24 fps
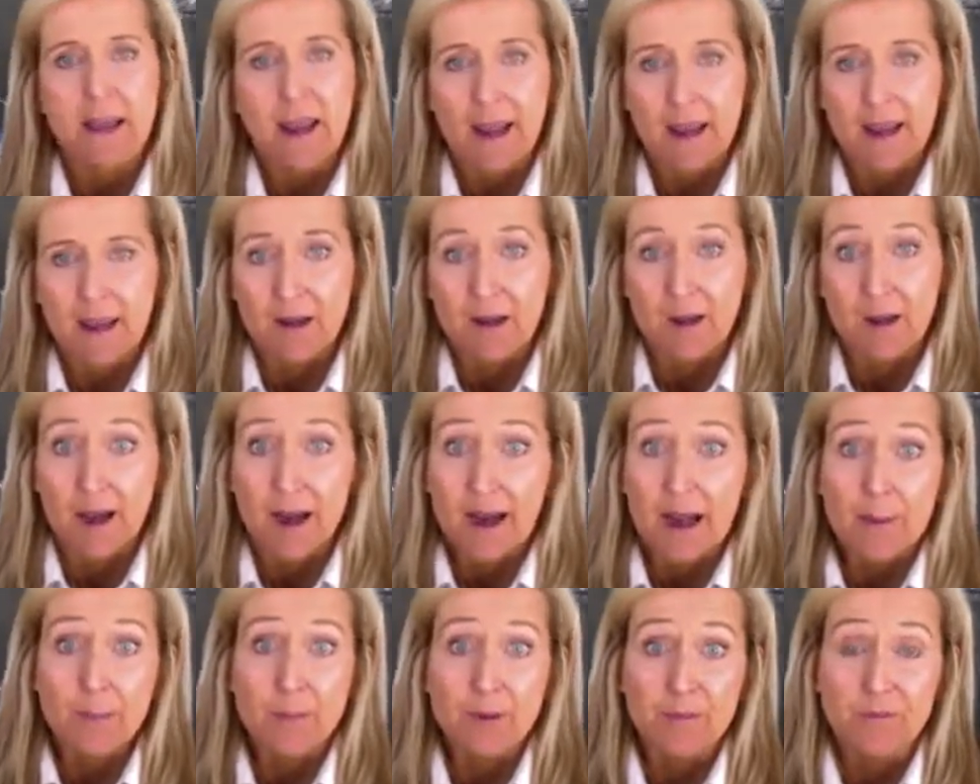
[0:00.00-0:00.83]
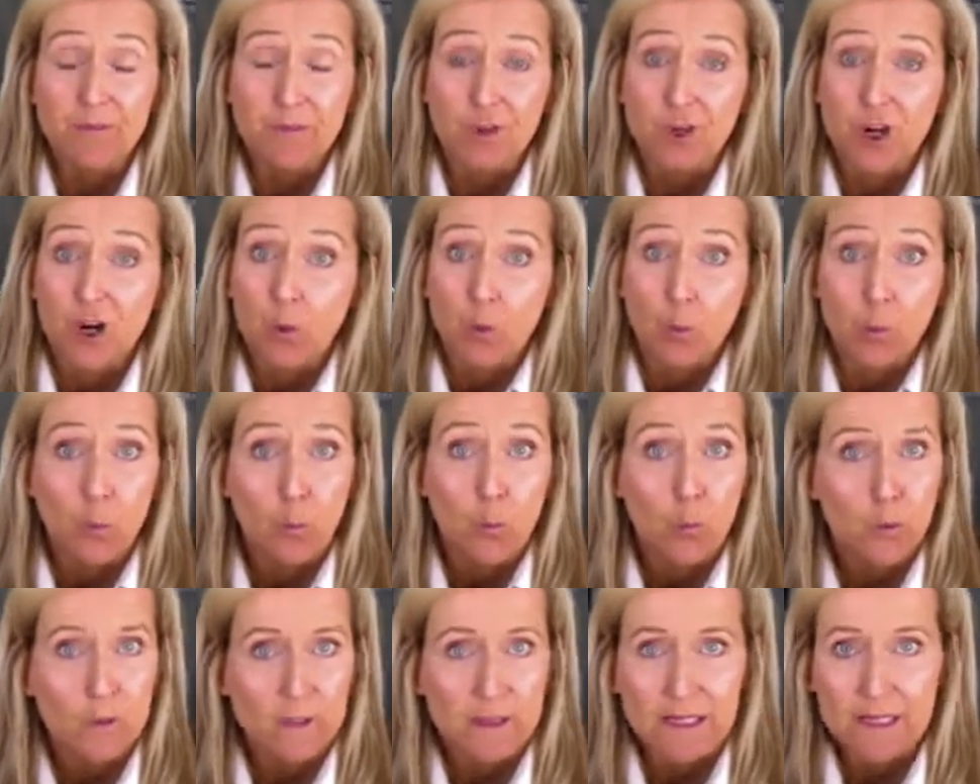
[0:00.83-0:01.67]
And I prefer a
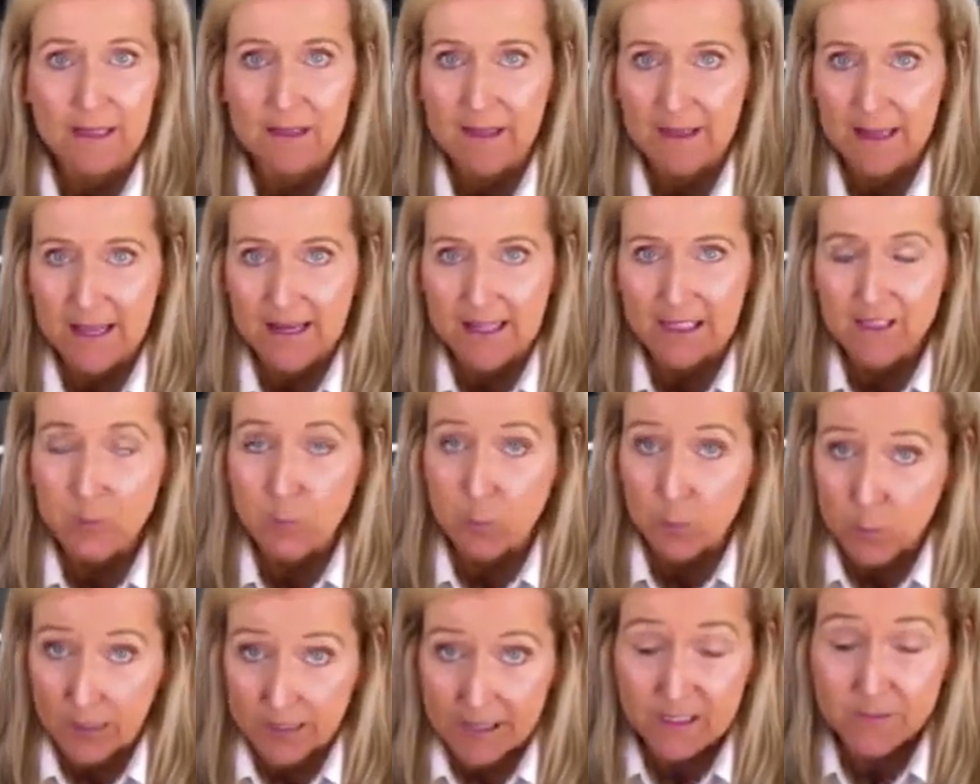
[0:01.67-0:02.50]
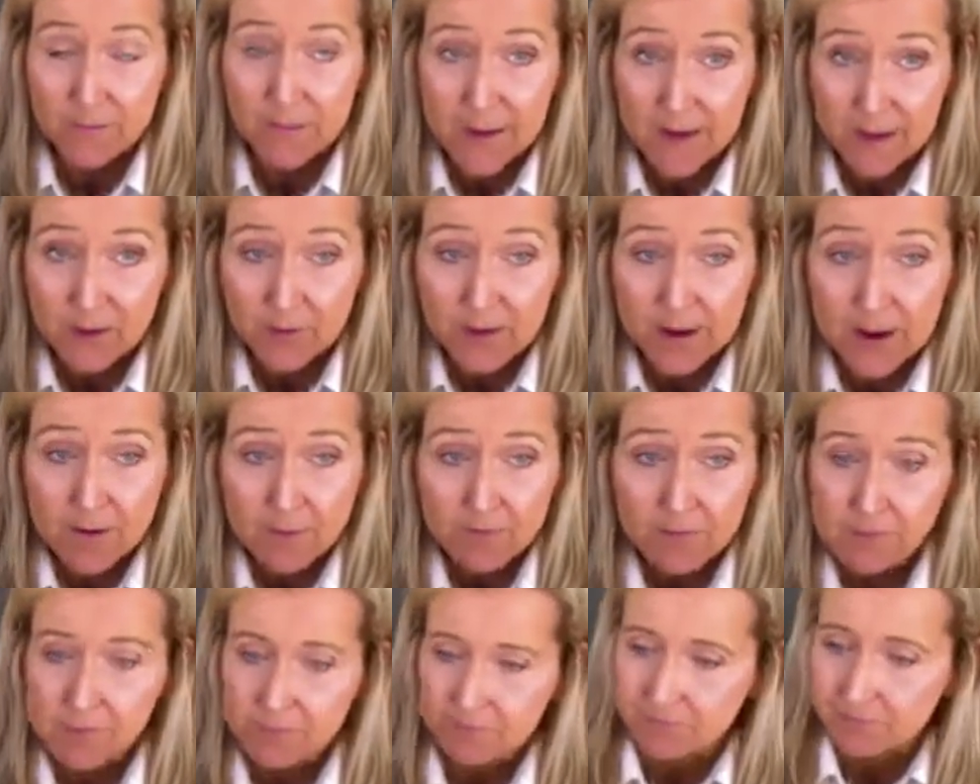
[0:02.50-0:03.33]
really light white background,